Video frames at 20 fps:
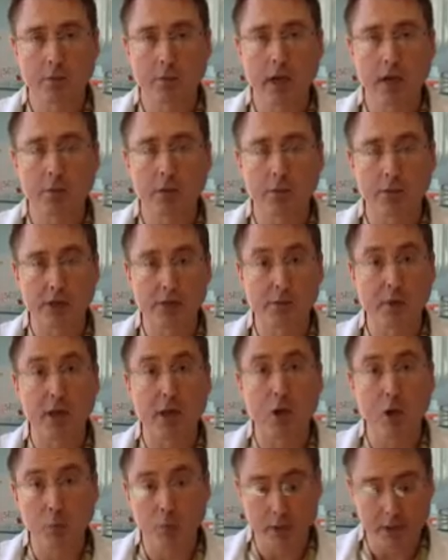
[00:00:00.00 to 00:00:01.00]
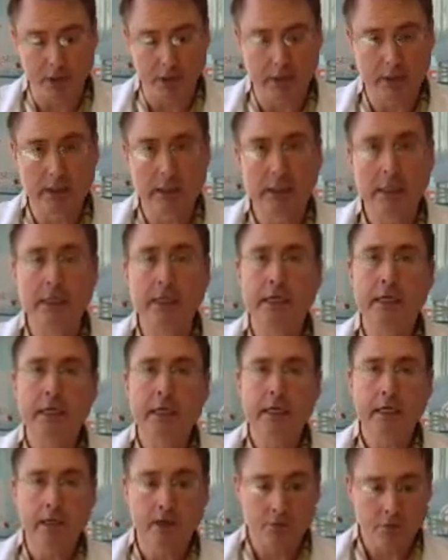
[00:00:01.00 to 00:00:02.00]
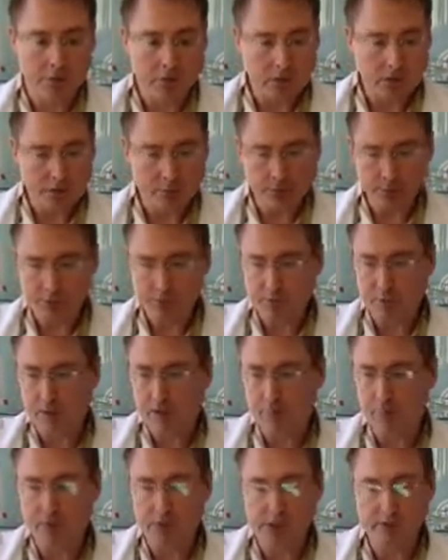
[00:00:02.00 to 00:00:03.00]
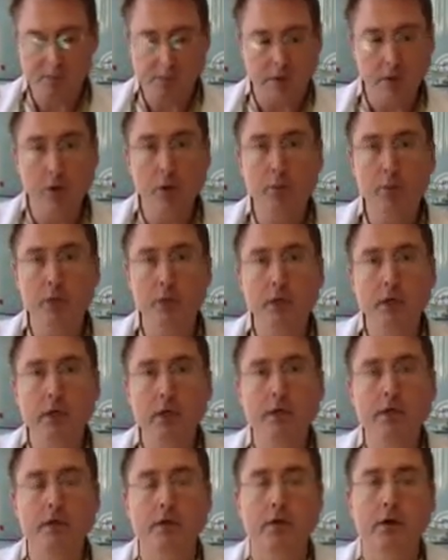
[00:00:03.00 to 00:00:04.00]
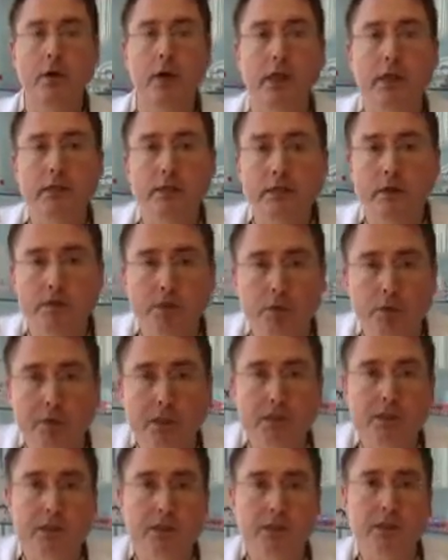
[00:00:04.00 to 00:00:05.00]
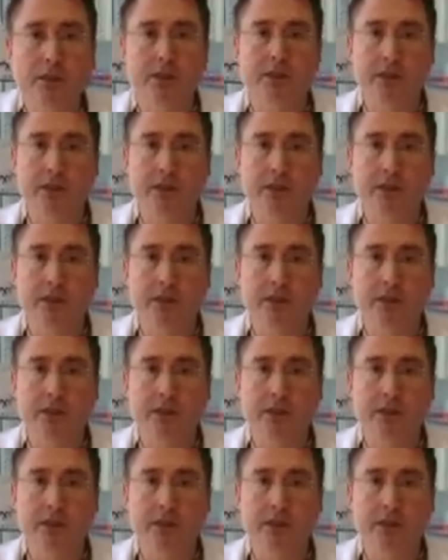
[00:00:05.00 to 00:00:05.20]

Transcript: about presbyopia. If your doctor prescribed presbyopia, there are lots of different ways to